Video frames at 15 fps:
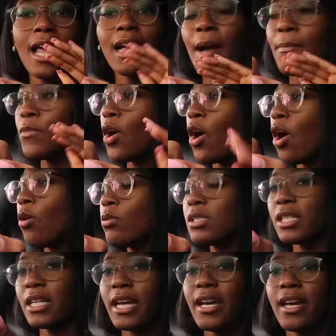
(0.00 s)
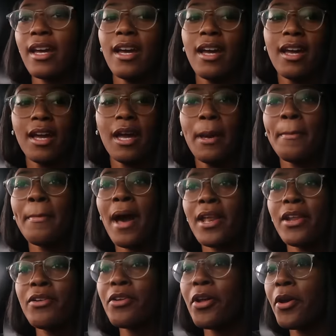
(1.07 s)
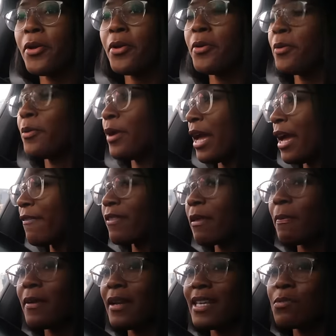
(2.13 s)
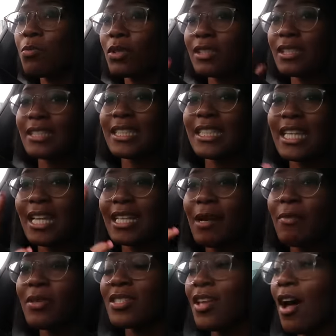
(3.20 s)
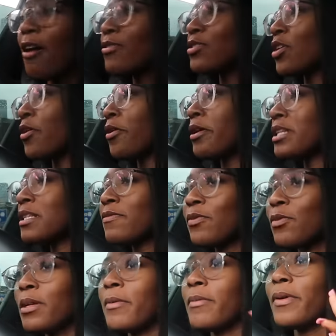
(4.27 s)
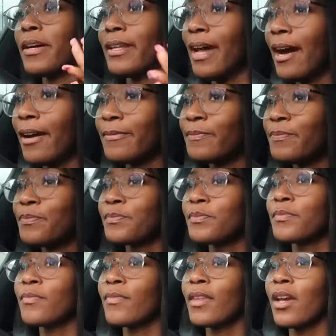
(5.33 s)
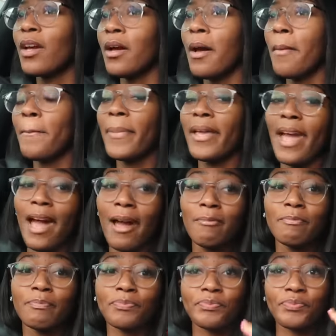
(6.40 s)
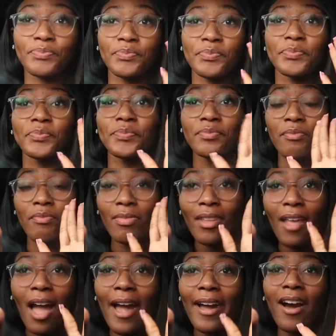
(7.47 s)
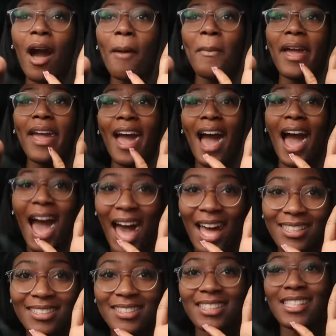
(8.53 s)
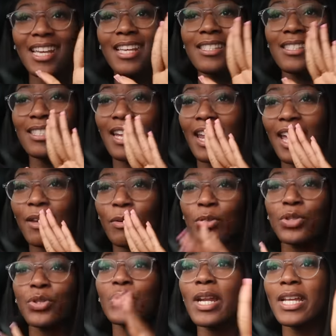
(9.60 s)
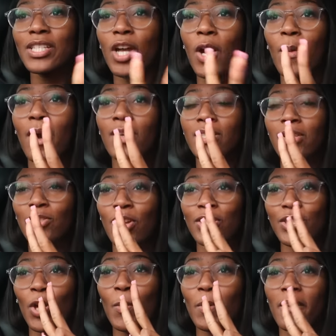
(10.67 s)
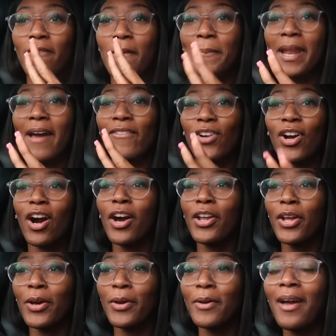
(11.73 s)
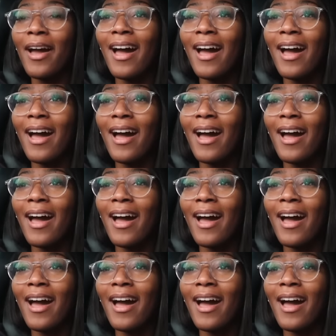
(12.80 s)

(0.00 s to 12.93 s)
I'm not holding it. But I don't know if the police want to see that type of stuff, so I just thought, let me put it down. But yeah. I cut my hand yesterday or 2 days ago whilst I was trying to open a freaking avocado,